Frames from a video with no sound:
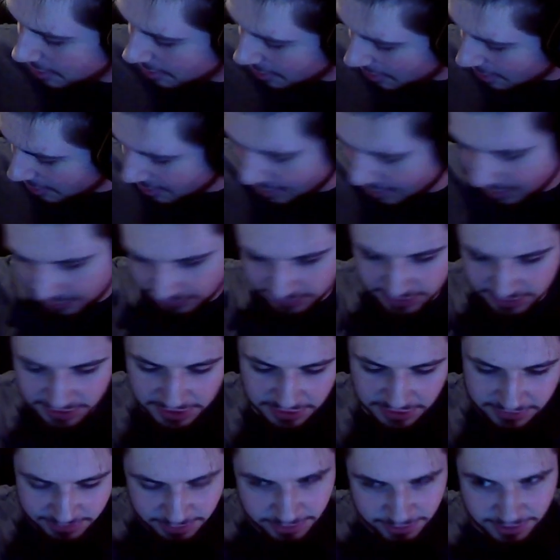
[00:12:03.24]
If she
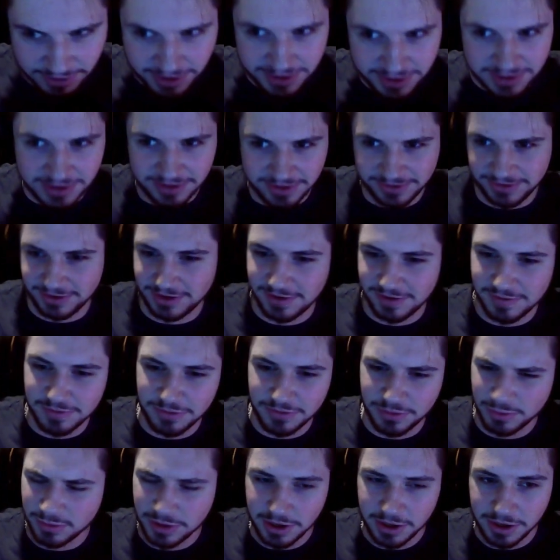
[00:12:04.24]
needs more ideas, I'll give them
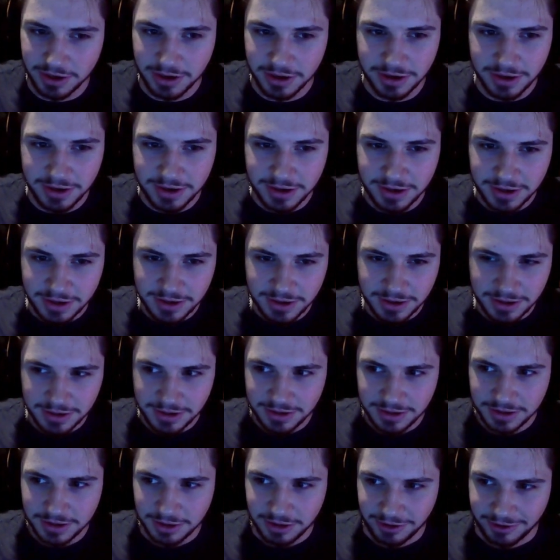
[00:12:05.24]
to her later.
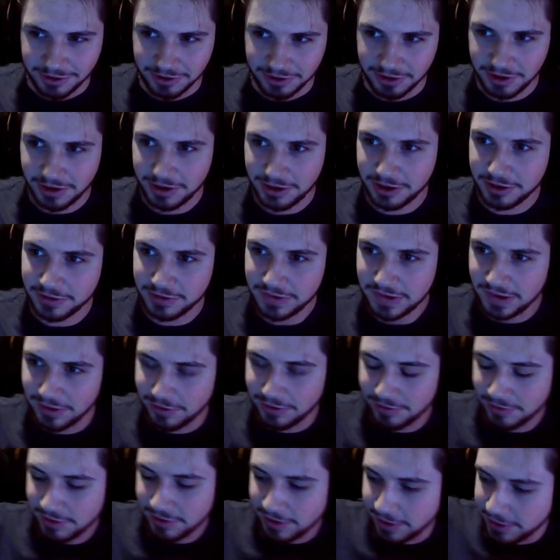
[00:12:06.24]
I'll tell
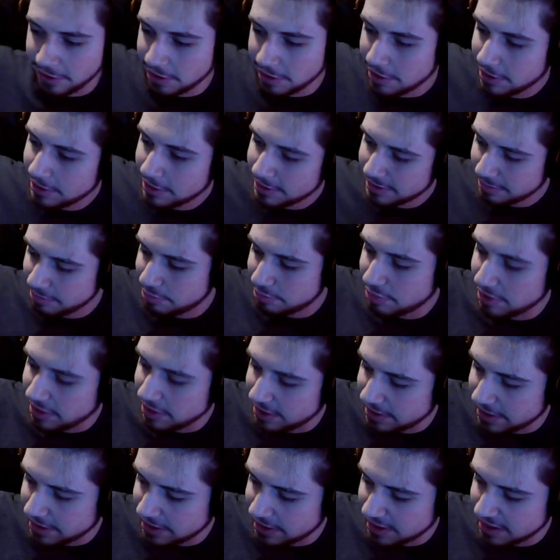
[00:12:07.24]
her later.
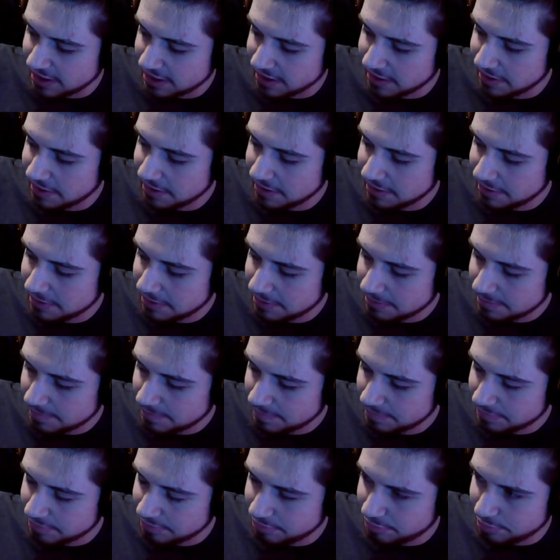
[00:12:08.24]
But
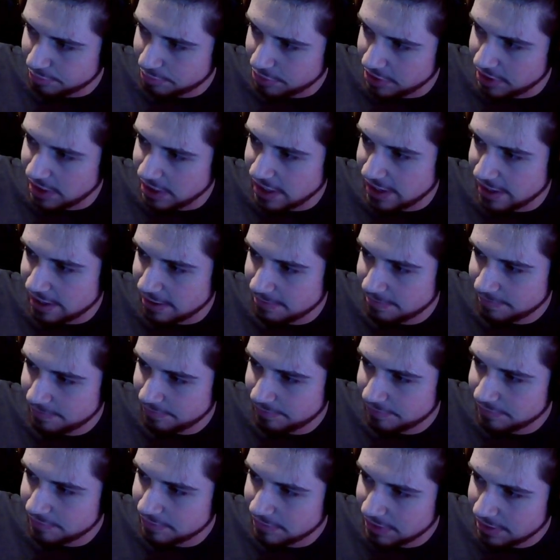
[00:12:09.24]
yeah.
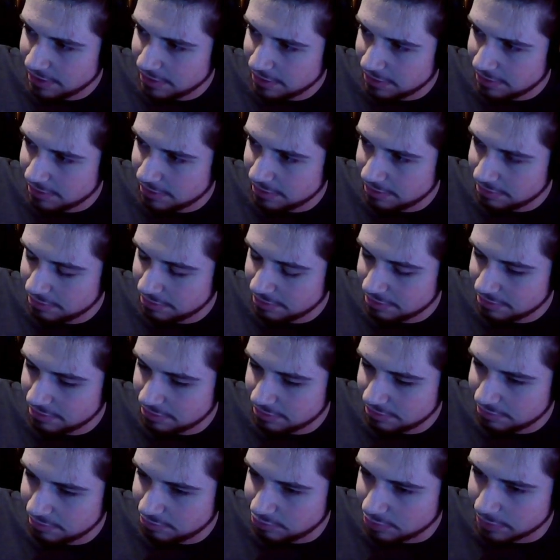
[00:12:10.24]

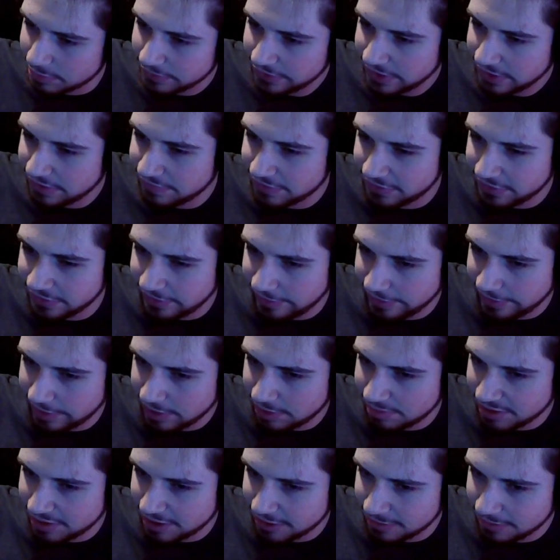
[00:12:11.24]
What was I even talking
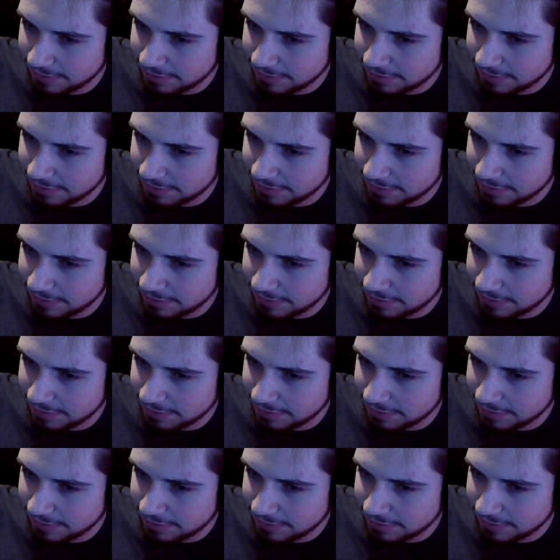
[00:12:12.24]
about?